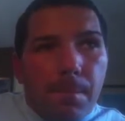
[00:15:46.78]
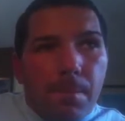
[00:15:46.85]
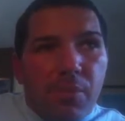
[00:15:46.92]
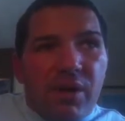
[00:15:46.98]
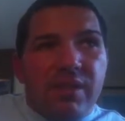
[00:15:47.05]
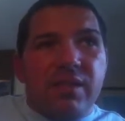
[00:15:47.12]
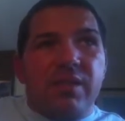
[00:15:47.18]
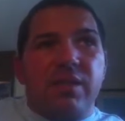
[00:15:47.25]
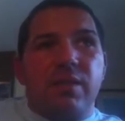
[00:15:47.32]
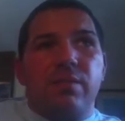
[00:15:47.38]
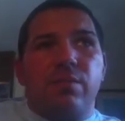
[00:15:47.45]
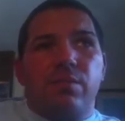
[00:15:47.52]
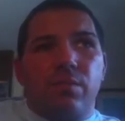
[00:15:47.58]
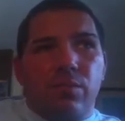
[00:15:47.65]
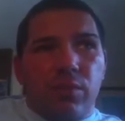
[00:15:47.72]

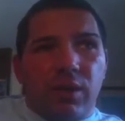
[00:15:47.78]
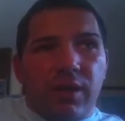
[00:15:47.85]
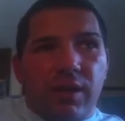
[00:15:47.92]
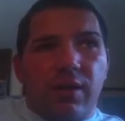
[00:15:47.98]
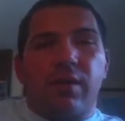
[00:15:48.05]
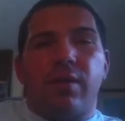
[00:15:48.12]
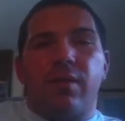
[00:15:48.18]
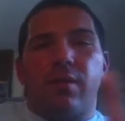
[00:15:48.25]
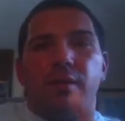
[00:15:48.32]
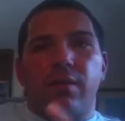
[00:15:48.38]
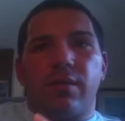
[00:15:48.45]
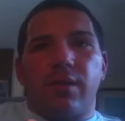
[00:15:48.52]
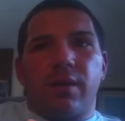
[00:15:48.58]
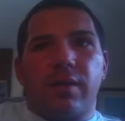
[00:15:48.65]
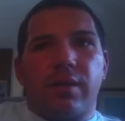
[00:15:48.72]
Preston Blair.
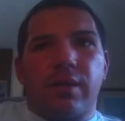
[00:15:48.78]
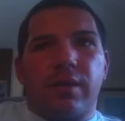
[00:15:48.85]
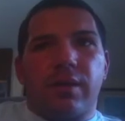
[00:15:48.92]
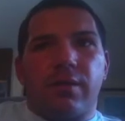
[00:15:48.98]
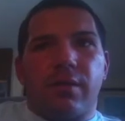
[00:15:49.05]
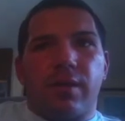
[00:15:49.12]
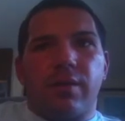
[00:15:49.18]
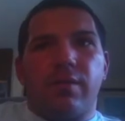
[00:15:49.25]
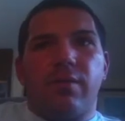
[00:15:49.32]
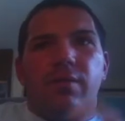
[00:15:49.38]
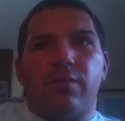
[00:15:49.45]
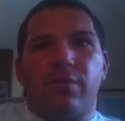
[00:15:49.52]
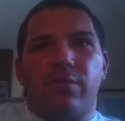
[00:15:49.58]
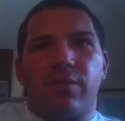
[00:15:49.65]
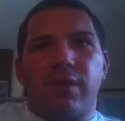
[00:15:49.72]
I think I got that right.
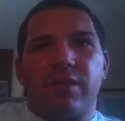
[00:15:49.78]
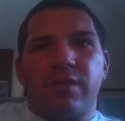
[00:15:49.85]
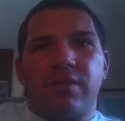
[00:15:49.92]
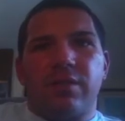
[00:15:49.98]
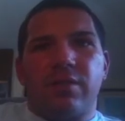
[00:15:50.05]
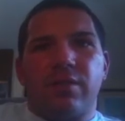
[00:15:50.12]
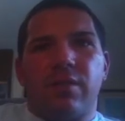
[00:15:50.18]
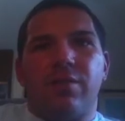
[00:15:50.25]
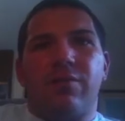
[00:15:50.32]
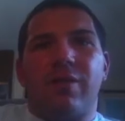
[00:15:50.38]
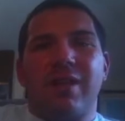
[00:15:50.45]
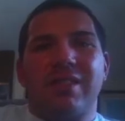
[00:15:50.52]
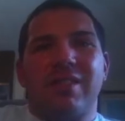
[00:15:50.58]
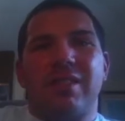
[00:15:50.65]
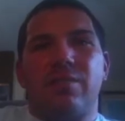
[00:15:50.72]

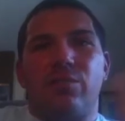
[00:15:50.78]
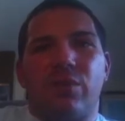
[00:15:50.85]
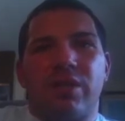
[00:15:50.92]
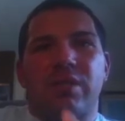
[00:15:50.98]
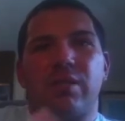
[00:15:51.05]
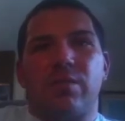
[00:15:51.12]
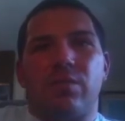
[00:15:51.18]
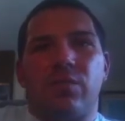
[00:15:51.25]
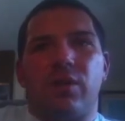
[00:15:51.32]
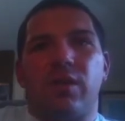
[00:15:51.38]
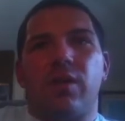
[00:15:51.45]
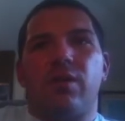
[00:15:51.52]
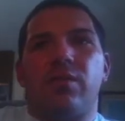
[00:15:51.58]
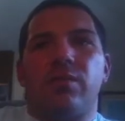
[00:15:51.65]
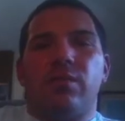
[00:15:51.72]
Francis Preston
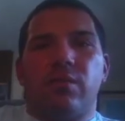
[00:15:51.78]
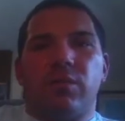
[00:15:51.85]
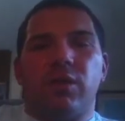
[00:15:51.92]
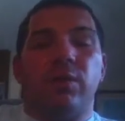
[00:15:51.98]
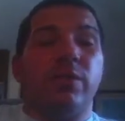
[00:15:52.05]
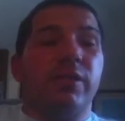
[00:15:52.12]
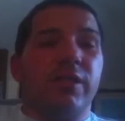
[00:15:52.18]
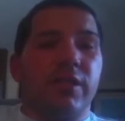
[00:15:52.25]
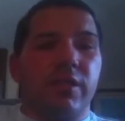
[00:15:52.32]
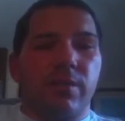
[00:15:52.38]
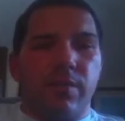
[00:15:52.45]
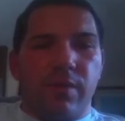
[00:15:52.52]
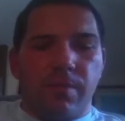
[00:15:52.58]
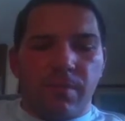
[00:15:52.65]
Blair. Liberty ship.